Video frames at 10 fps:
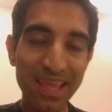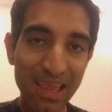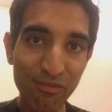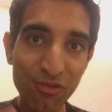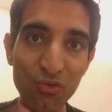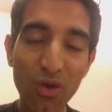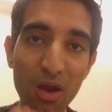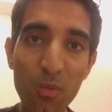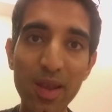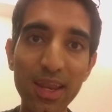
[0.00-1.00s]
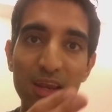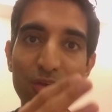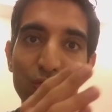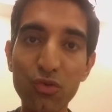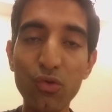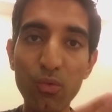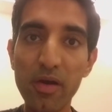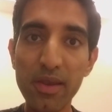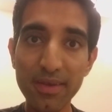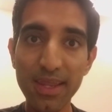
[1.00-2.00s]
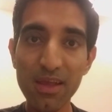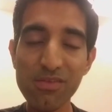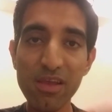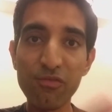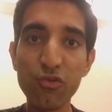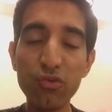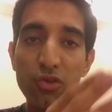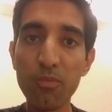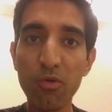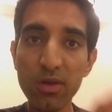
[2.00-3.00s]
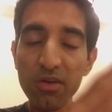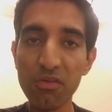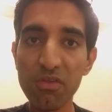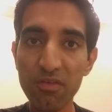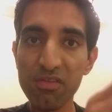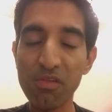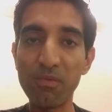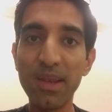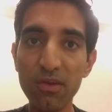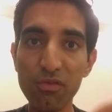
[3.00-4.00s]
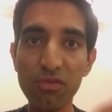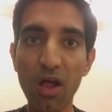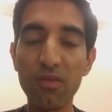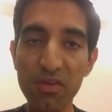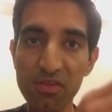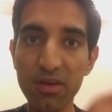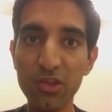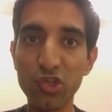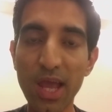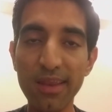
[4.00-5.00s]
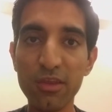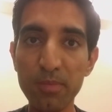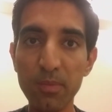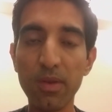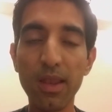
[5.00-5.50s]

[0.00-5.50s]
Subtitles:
If you are willing to do what it takes, if your product or service is willing to solve a certain challenge people